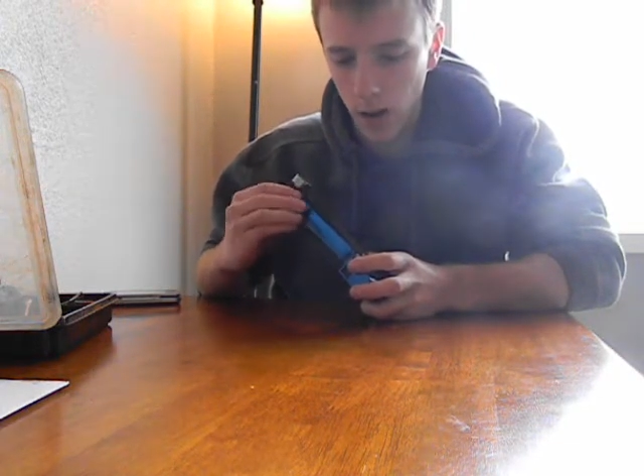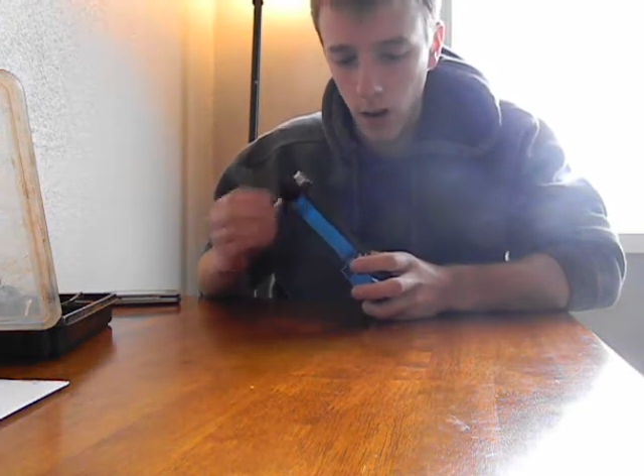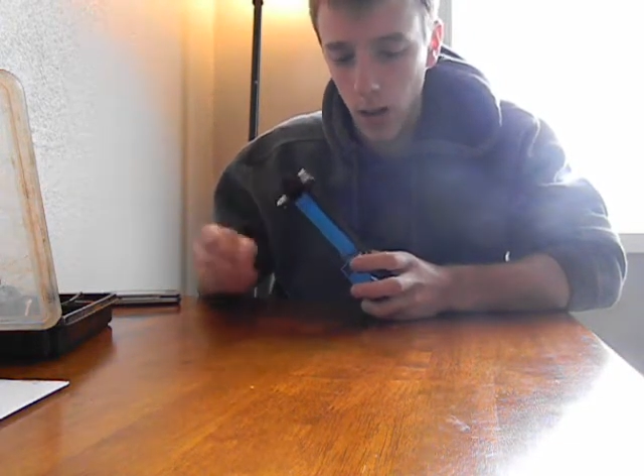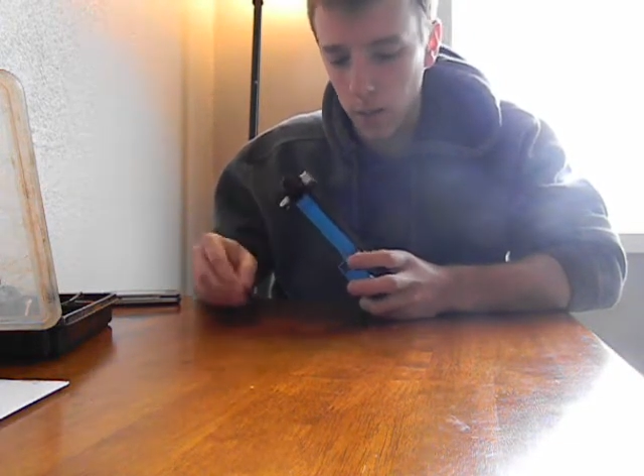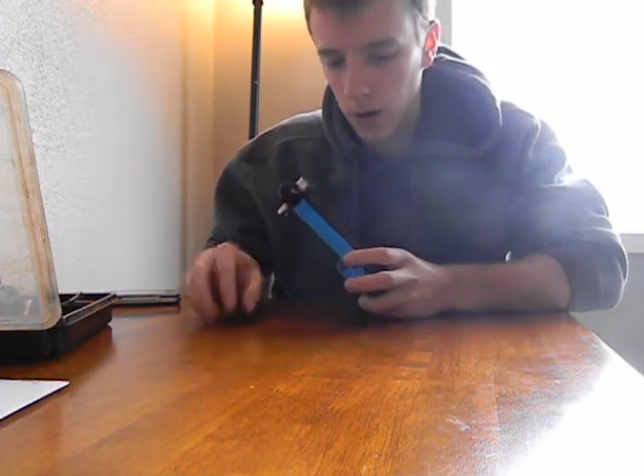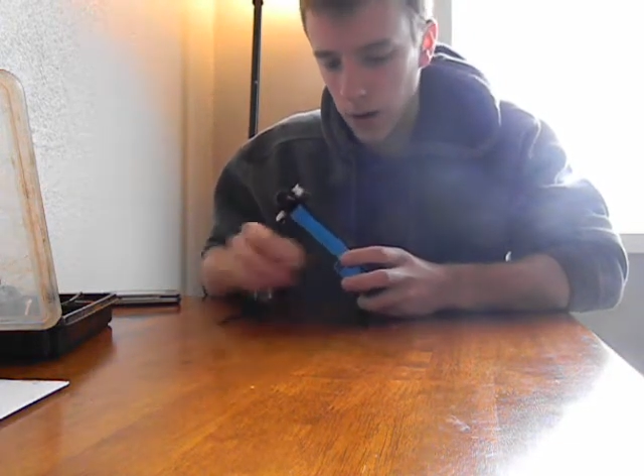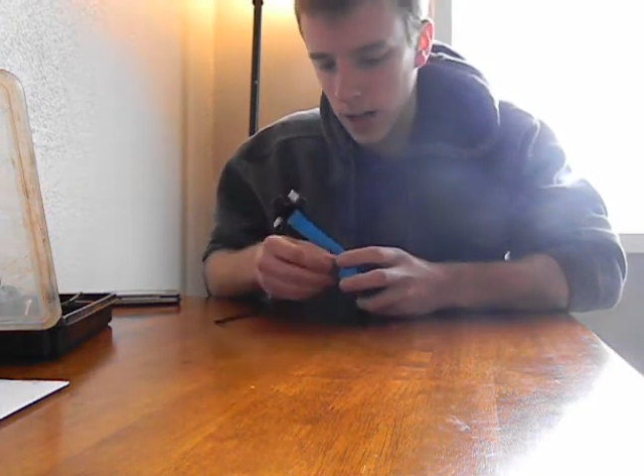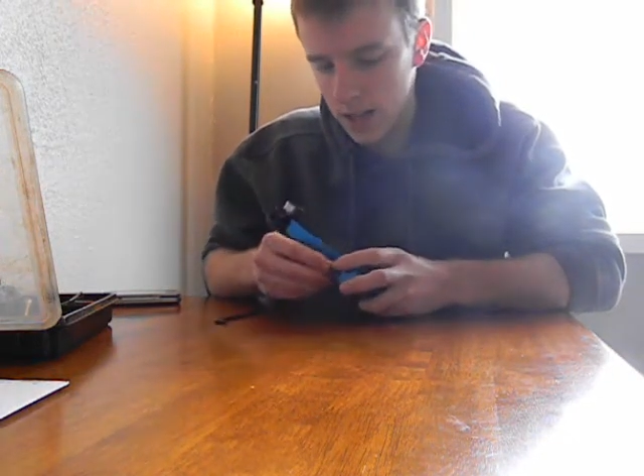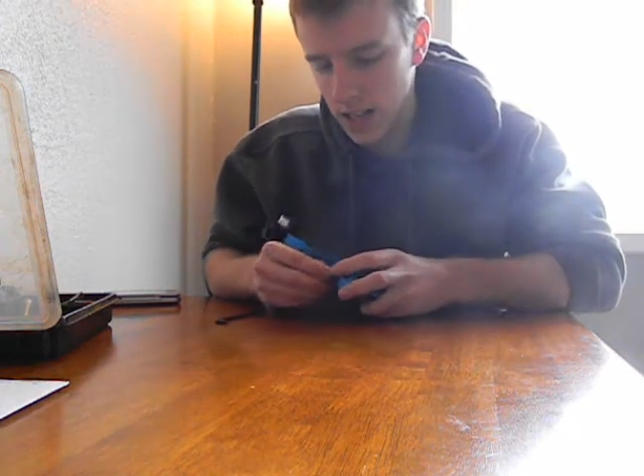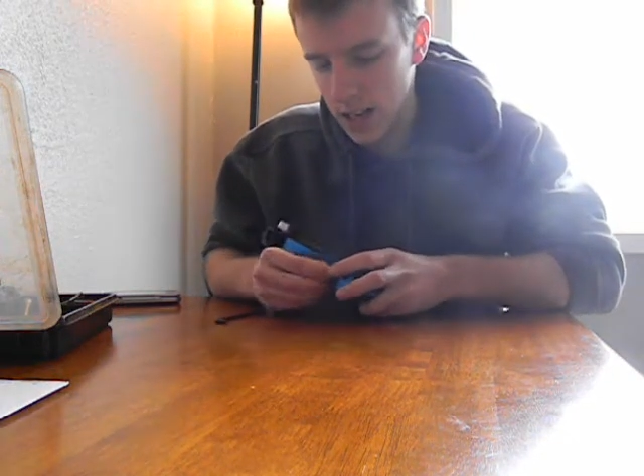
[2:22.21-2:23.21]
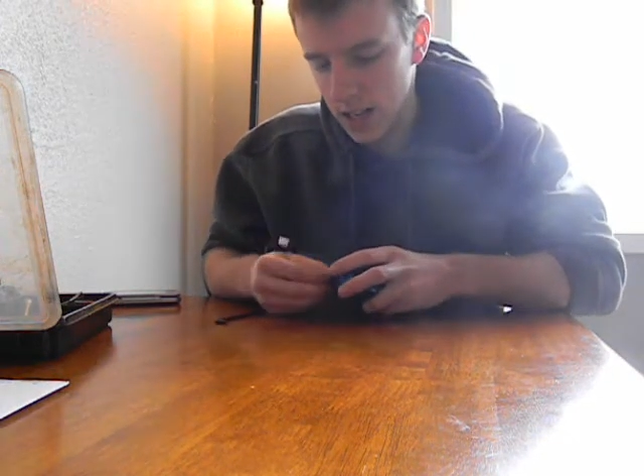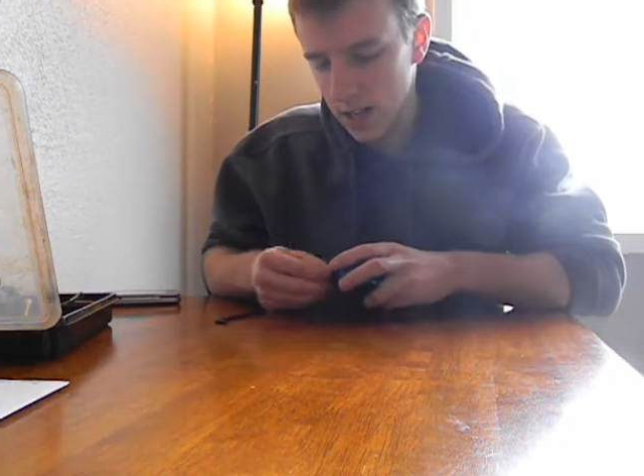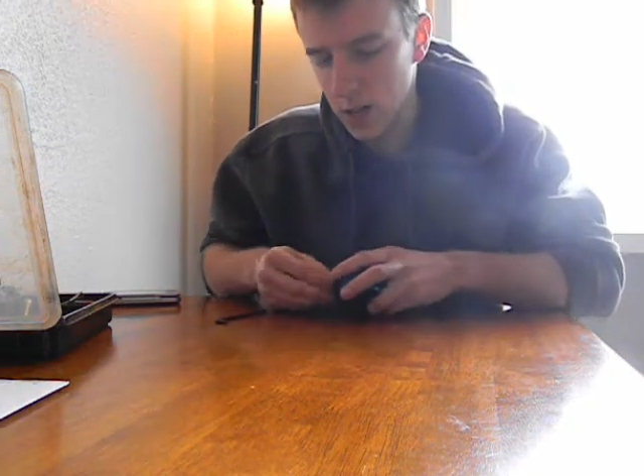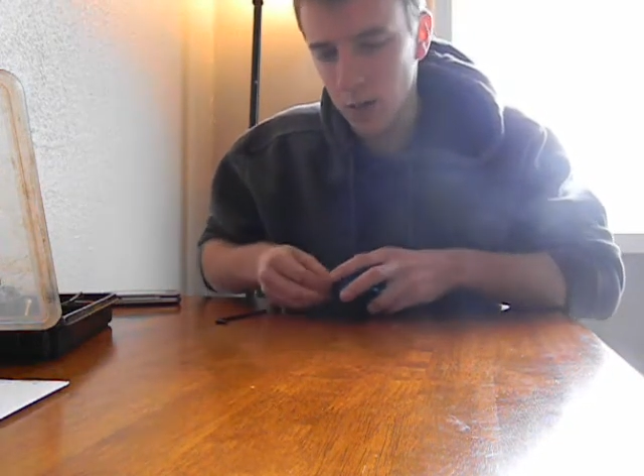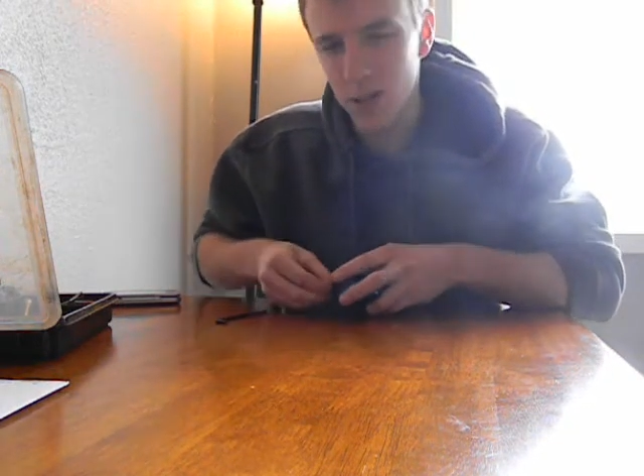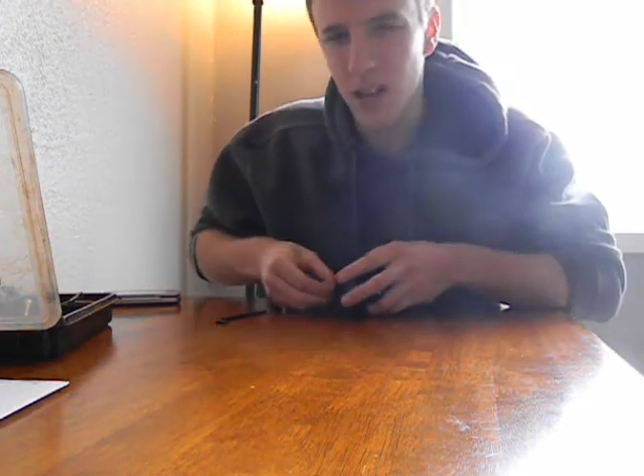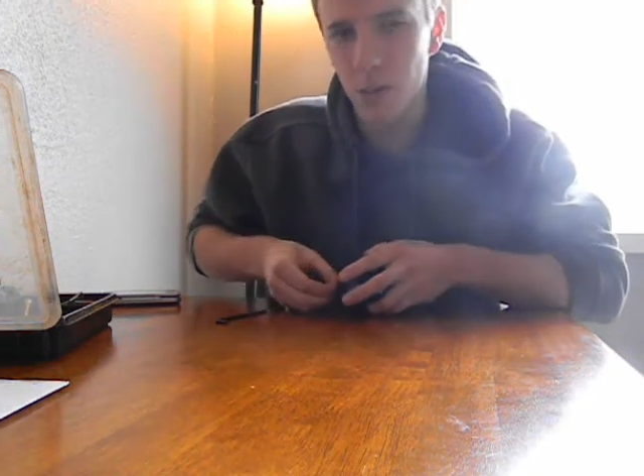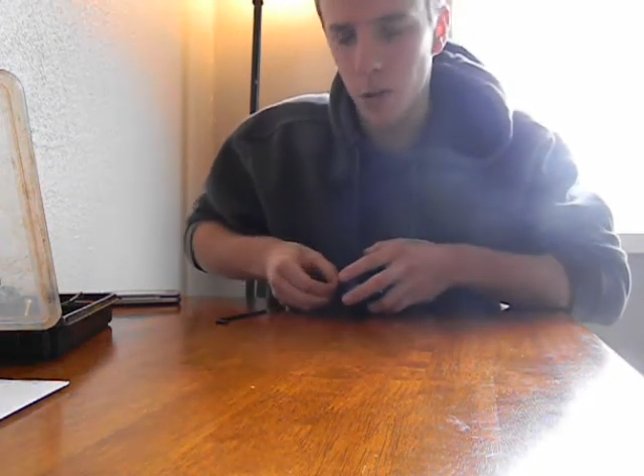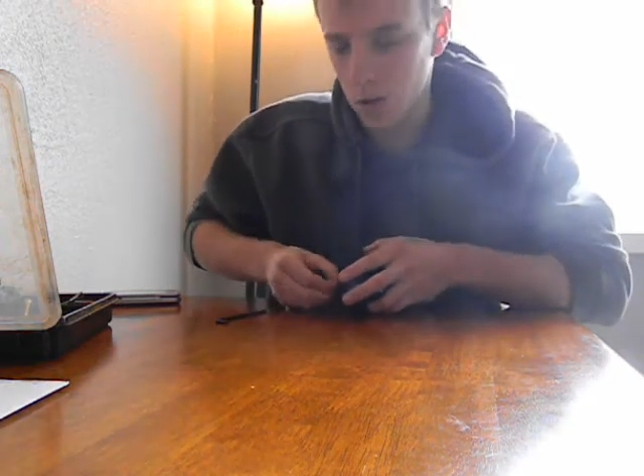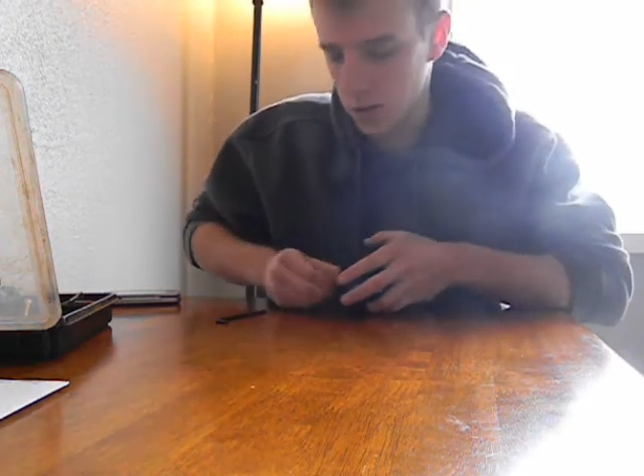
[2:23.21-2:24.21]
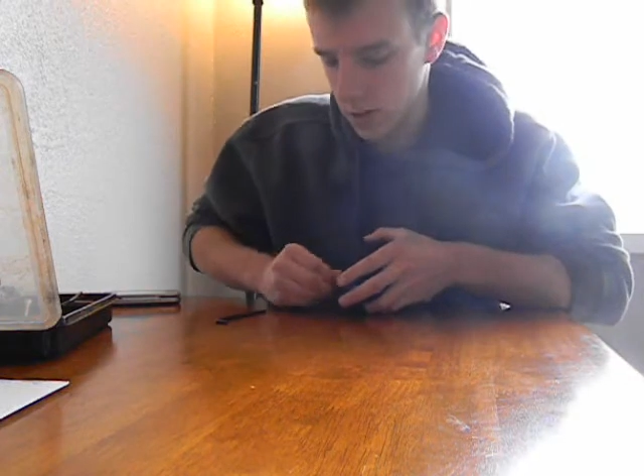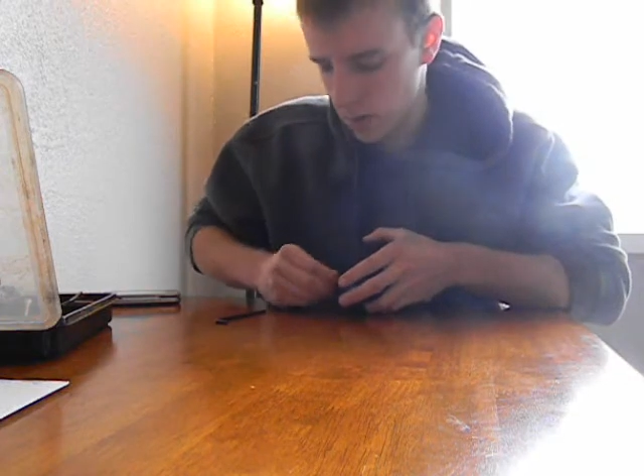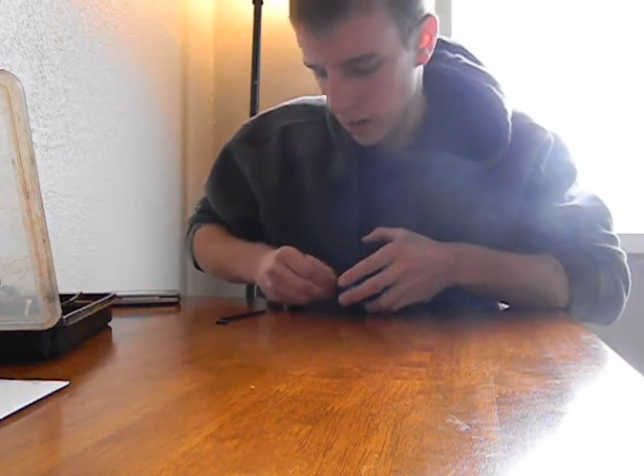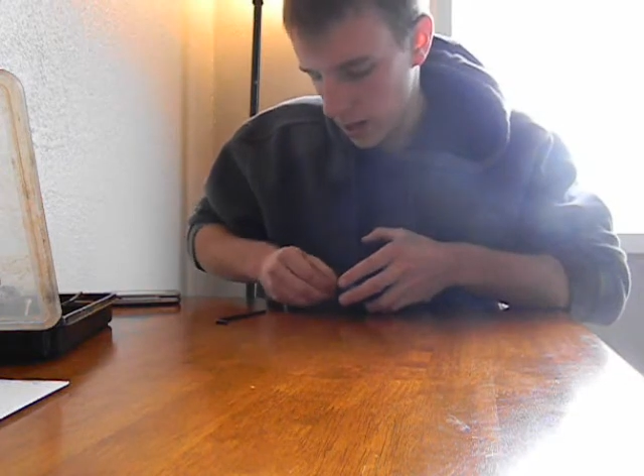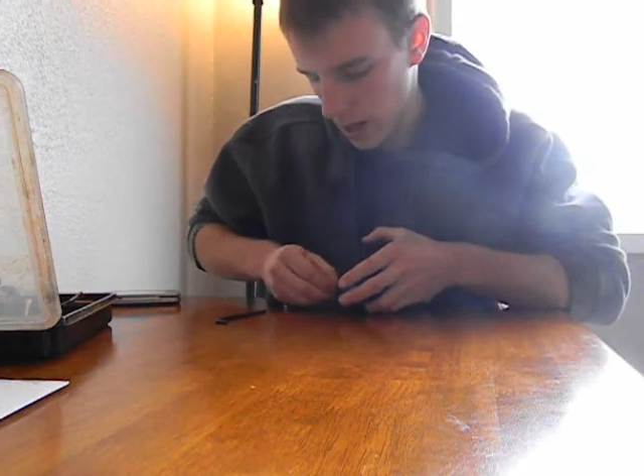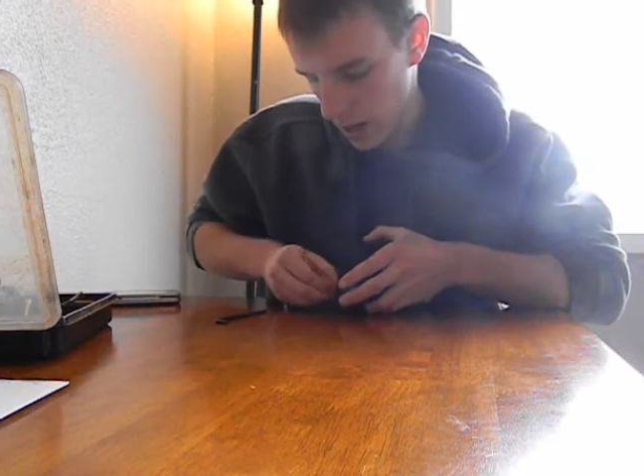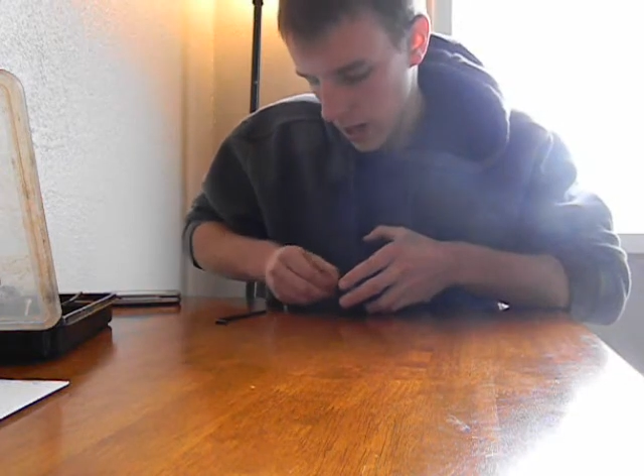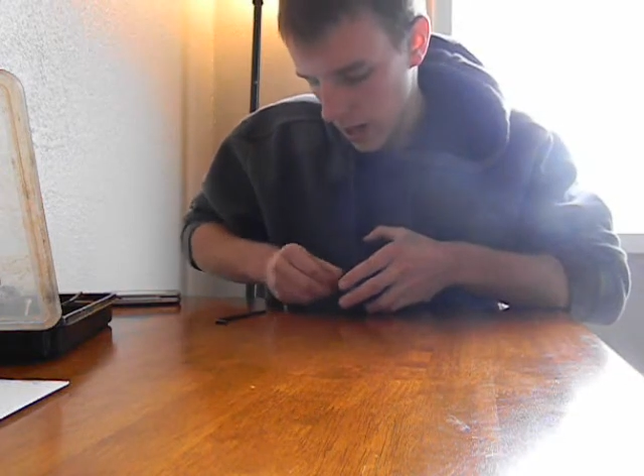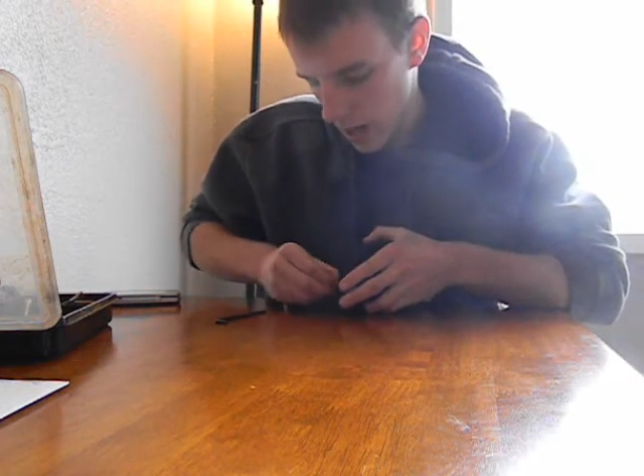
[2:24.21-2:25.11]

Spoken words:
a lot better guns than I did, so it was kind of pointless to play